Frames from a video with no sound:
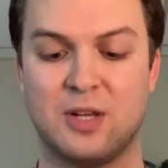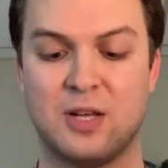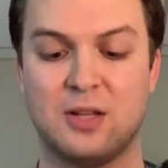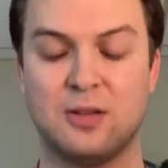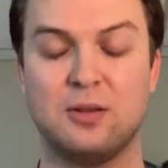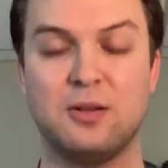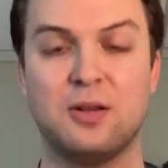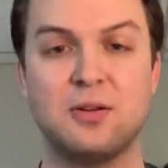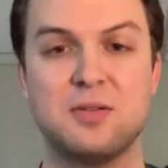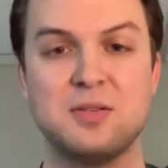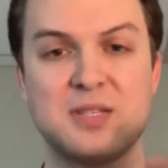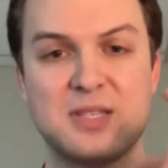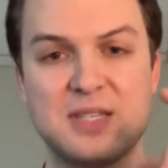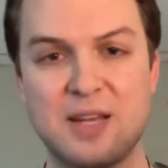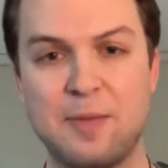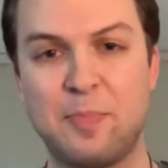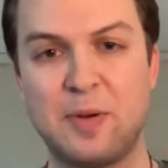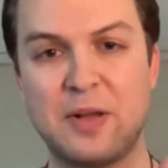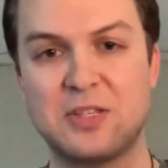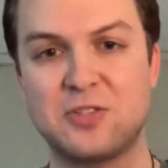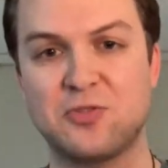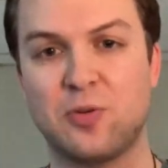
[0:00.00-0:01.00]
little
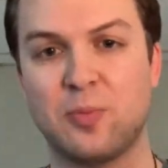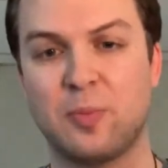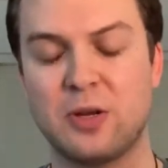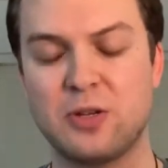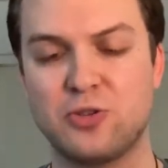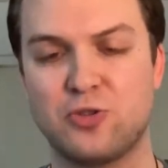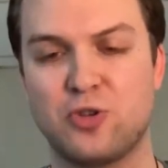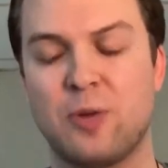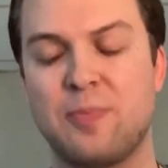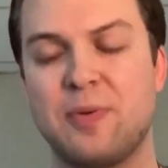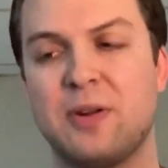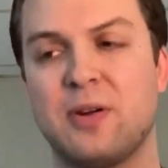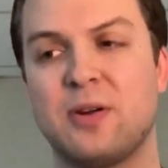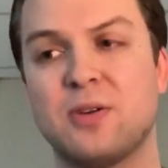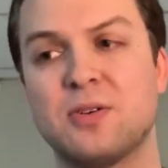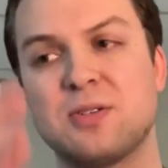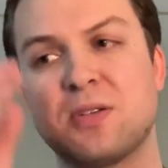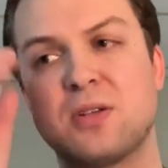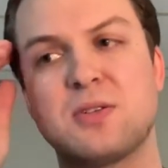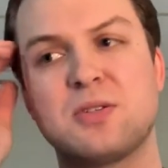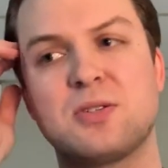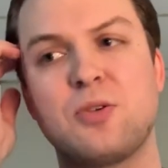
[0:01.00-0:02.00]
snippets from
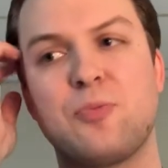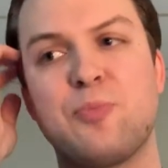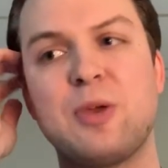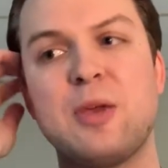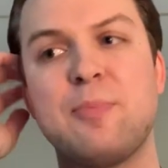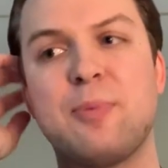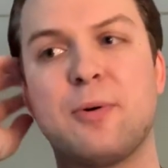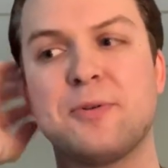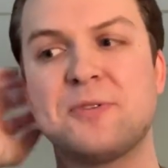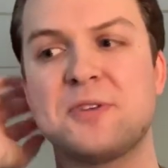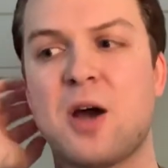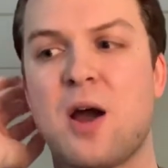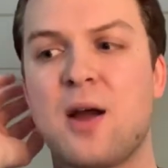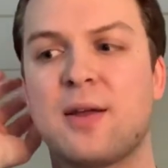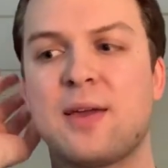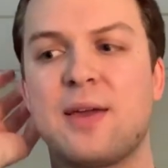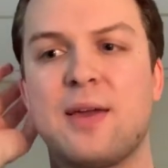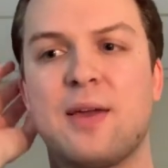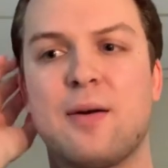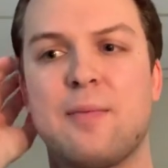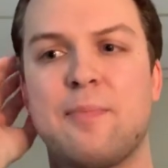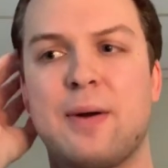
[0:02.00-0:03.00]
contributors. So people
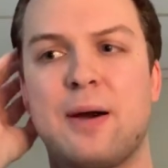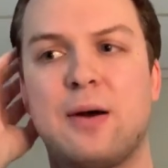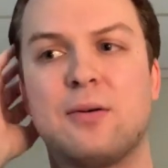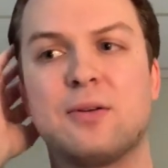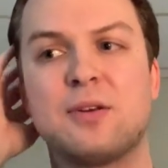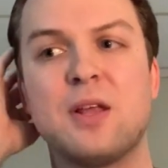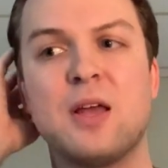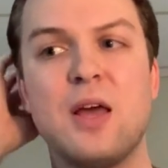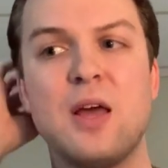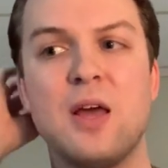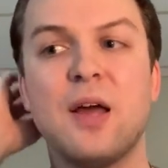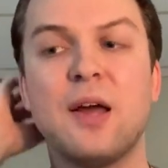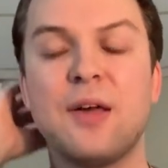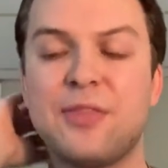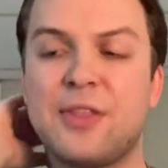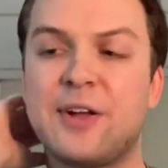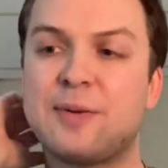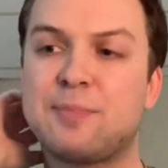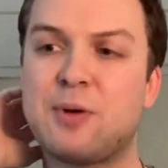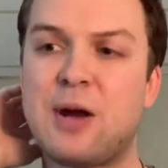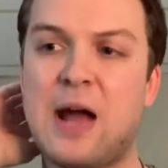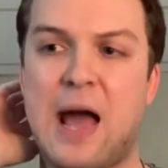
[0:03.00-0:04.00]
talking about
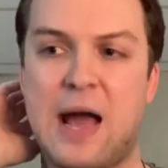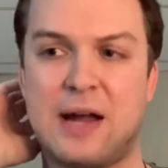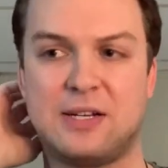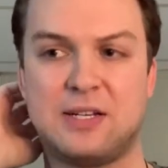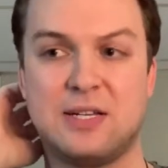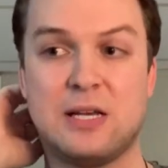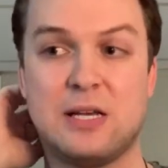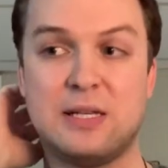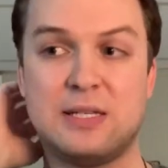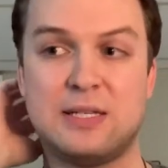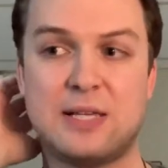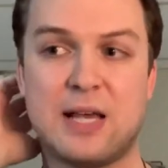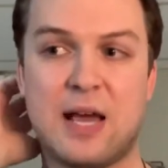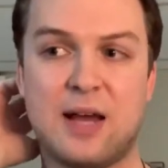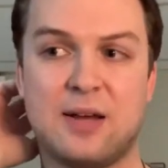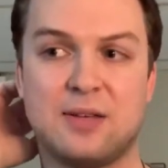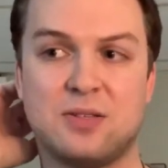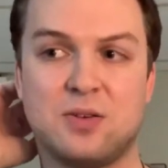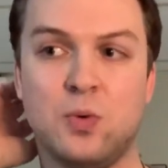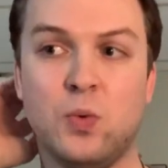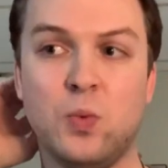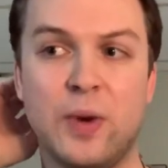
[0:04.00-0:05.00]
their practice
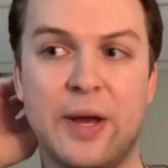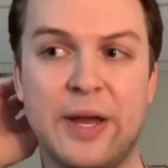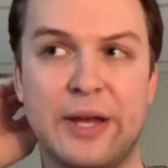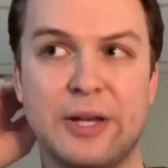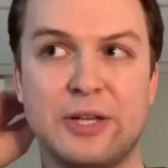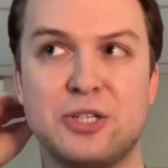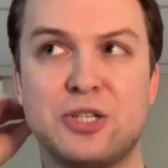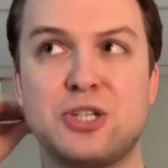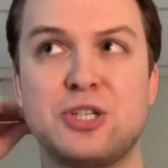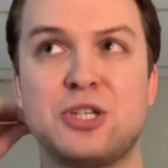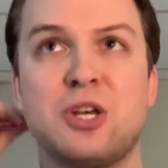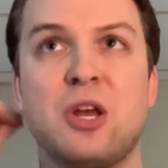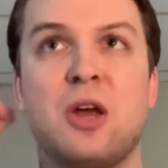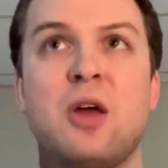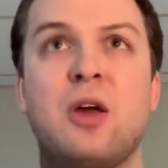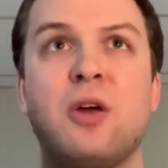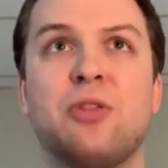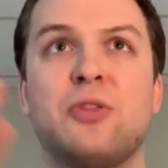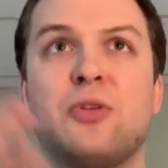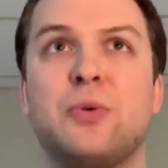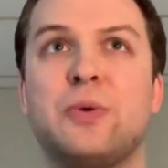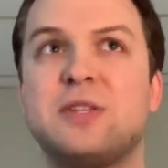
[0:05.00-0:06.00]
as a witch
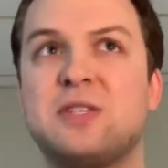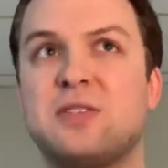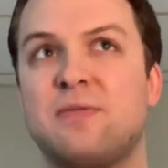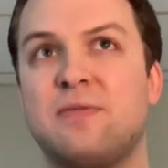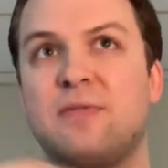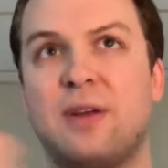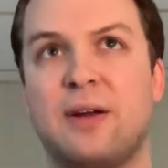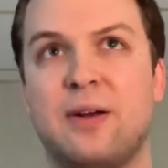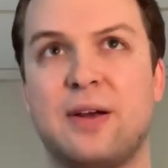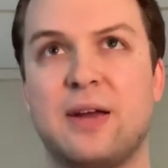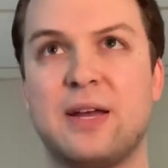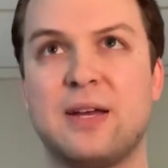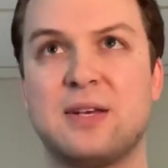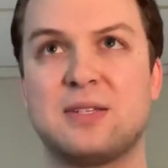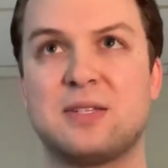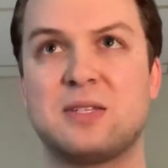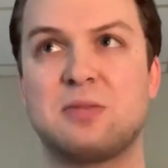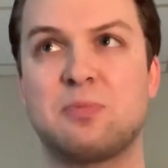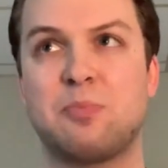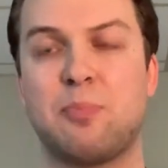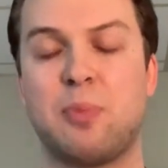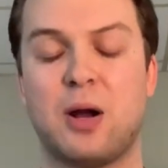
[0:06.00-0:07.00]
through its
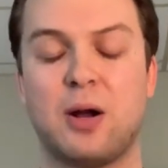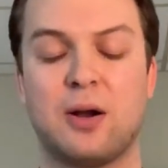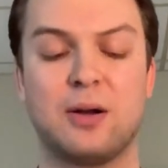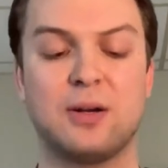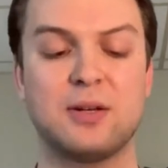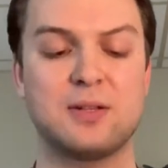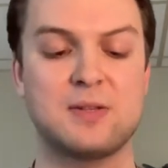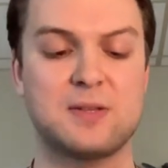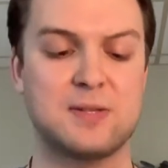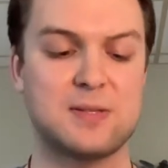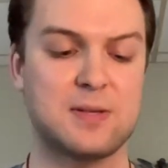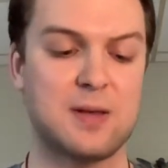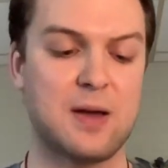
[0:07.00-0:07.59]
various parts.